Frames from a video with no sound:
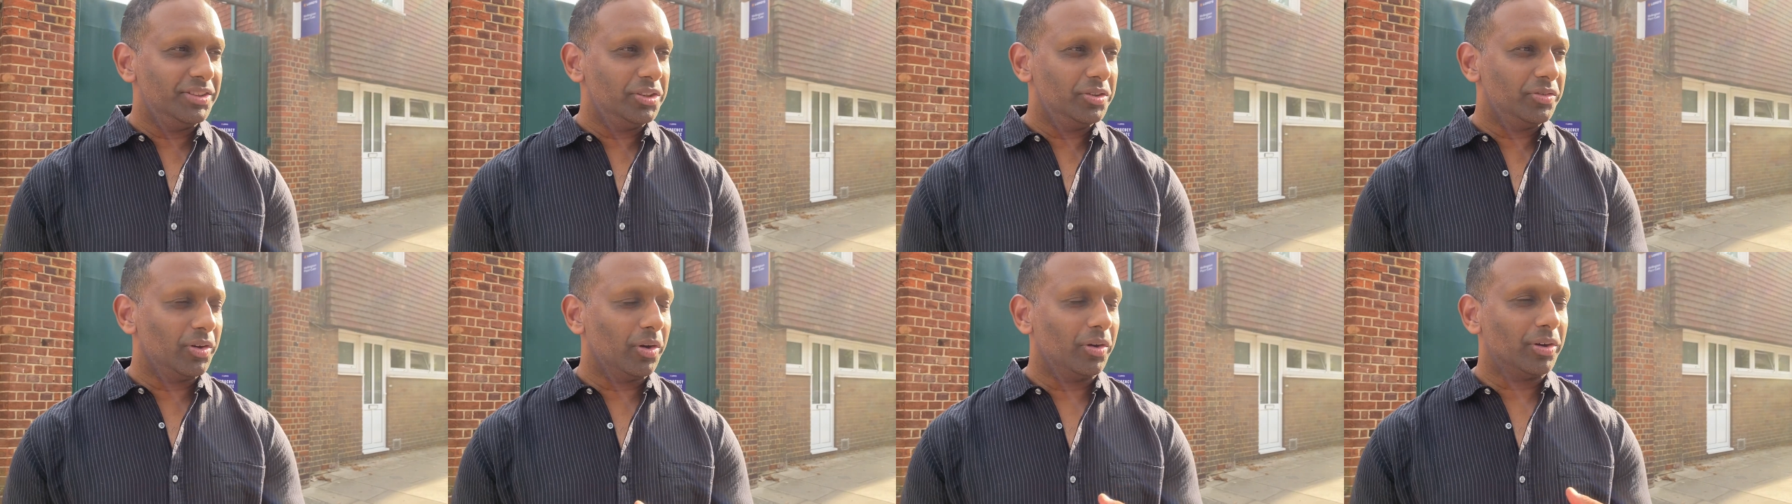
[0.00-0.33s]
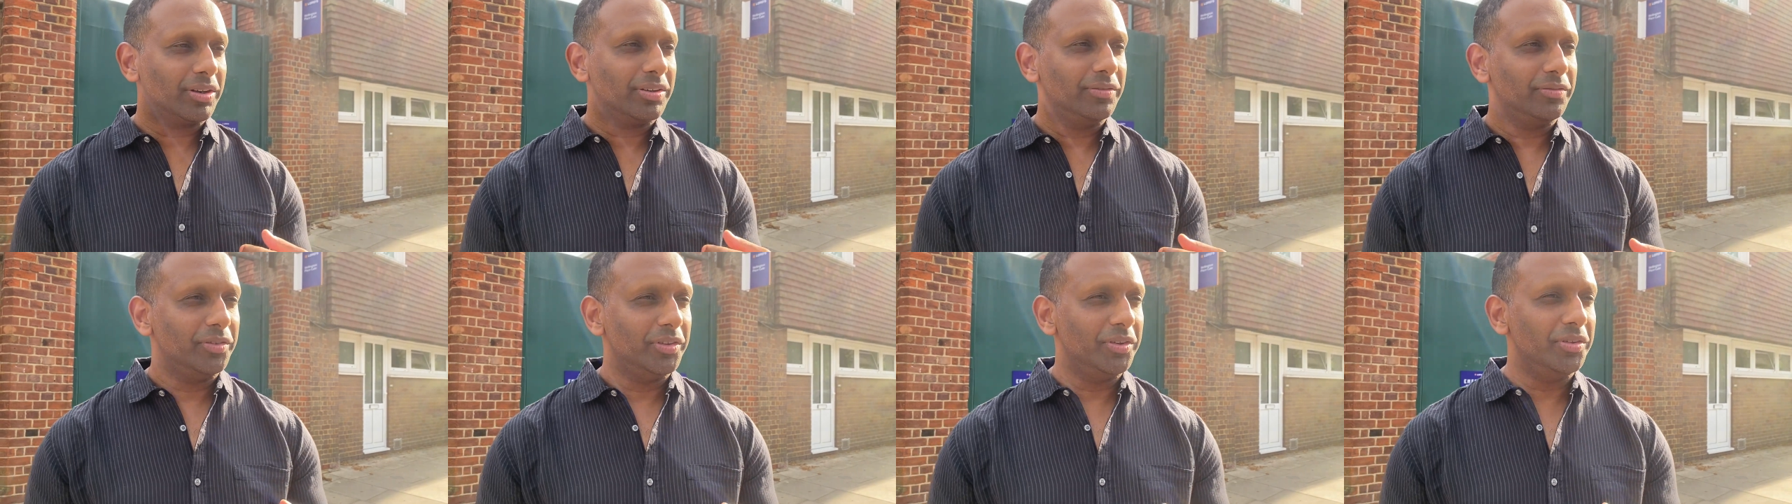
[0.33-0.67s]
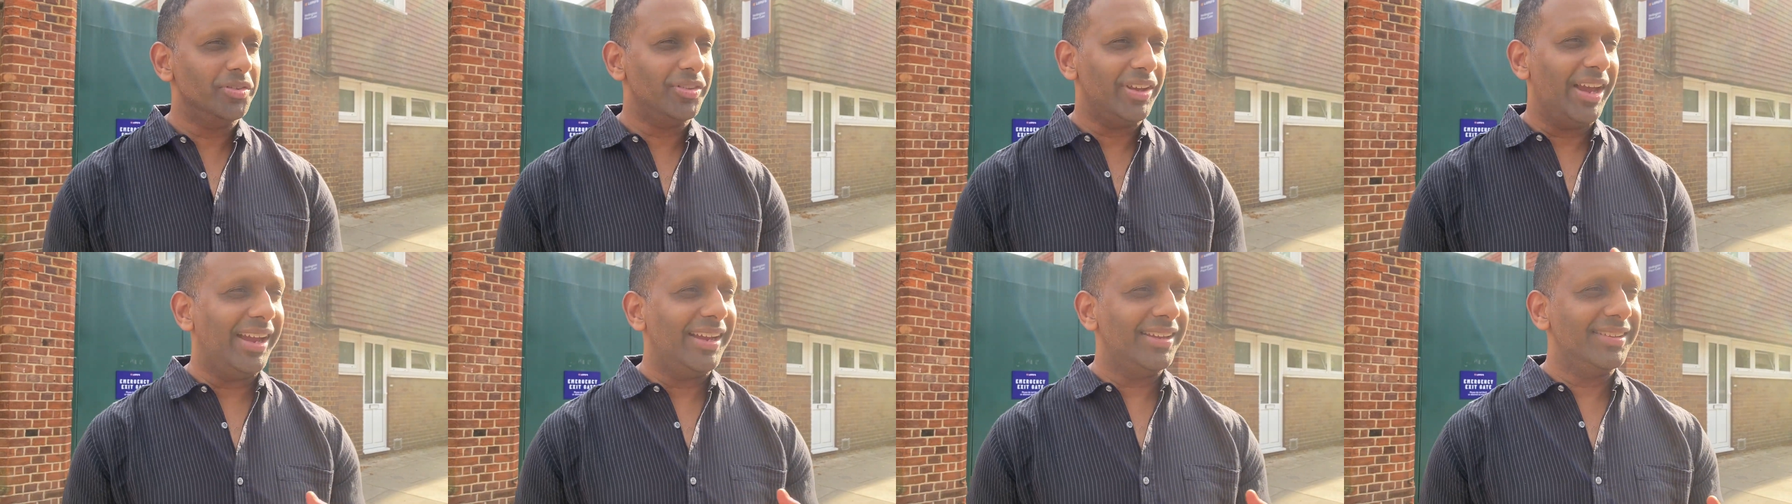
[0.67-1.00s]
You've got
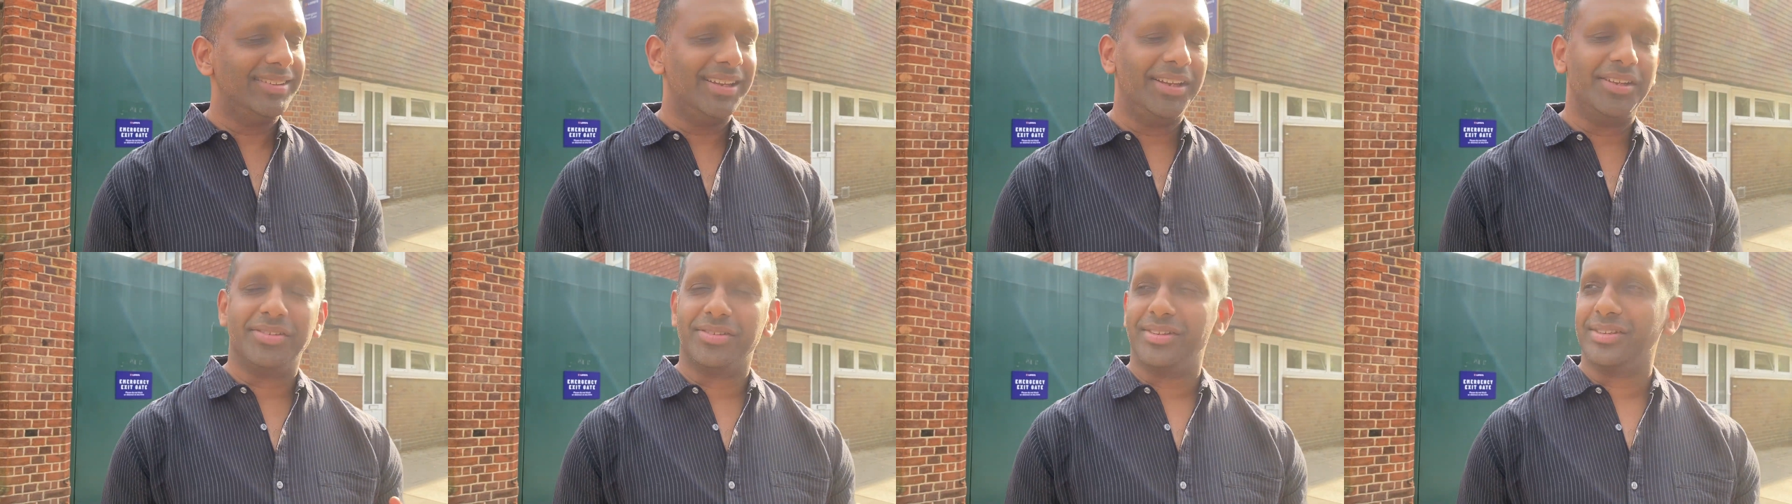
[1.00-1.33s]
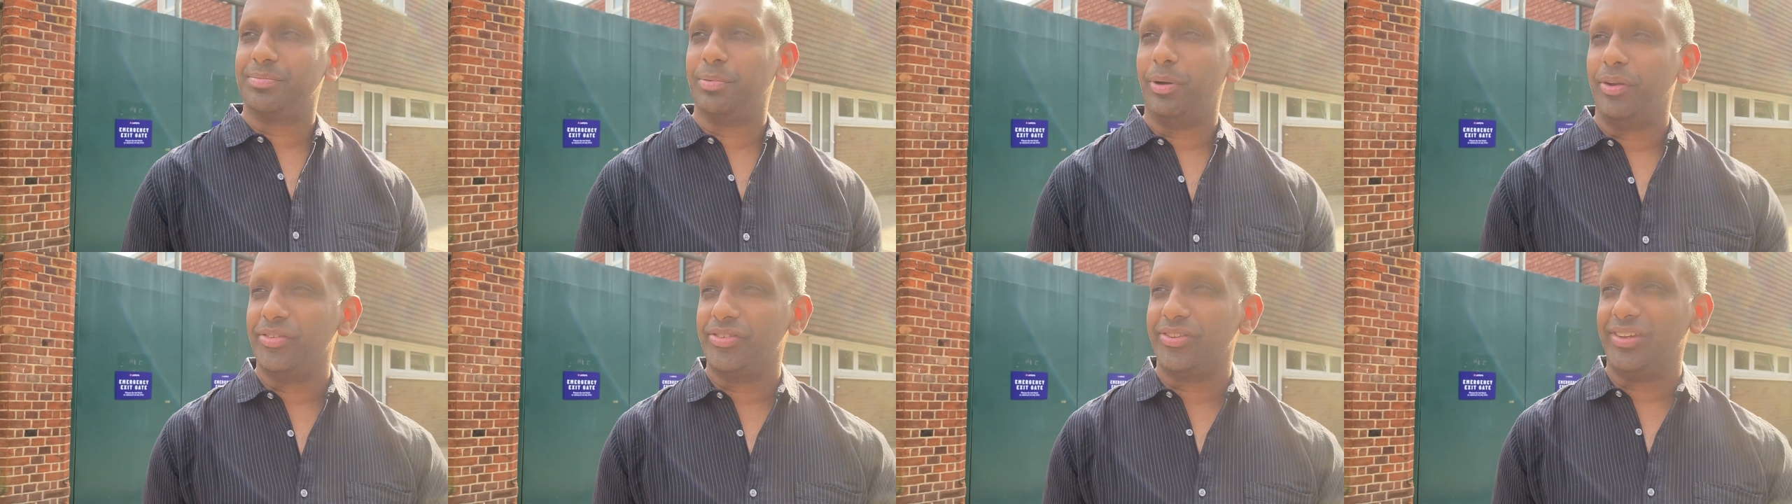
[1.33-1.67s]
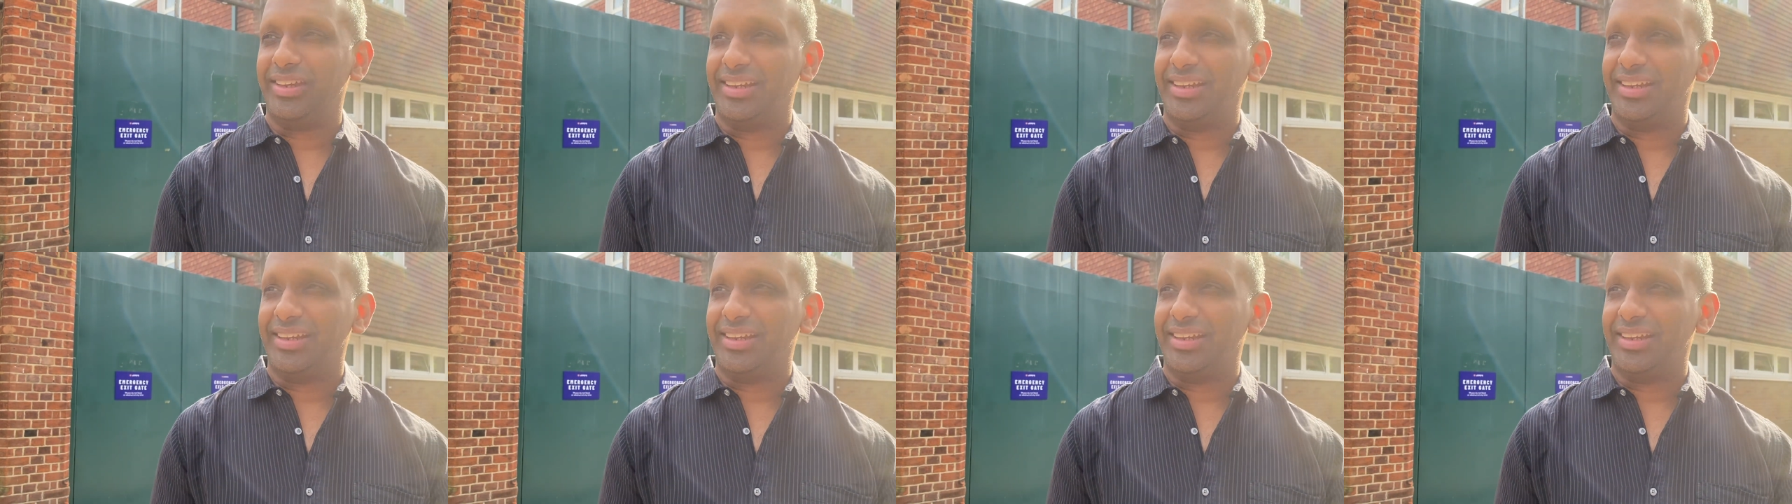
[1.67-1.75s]
confused. ANZ is the sponsor.